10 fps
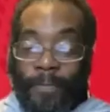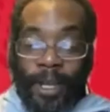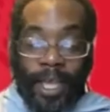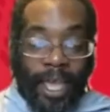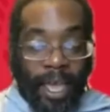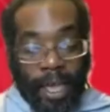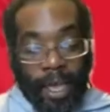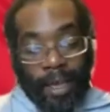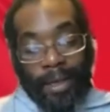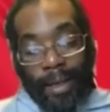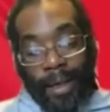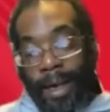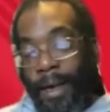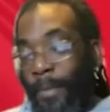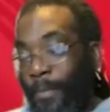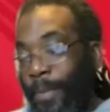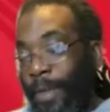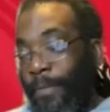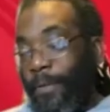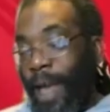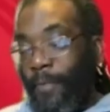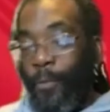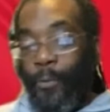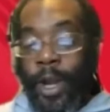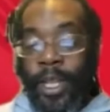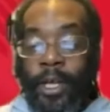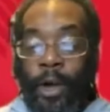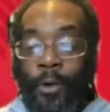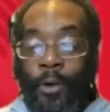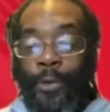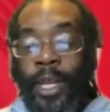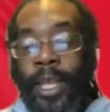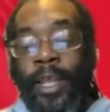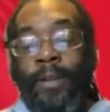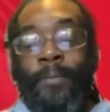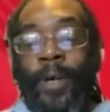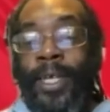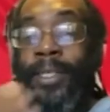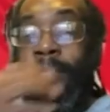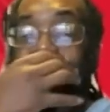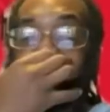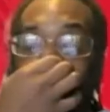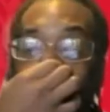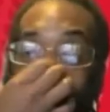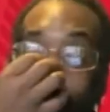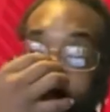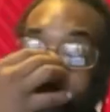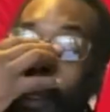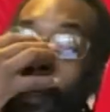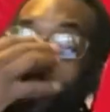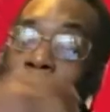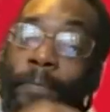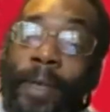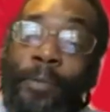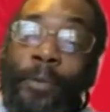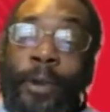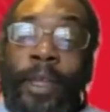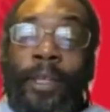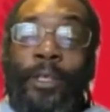have heard it here. Um, if you haven't read it, go and read it in the Voice newspaper for February.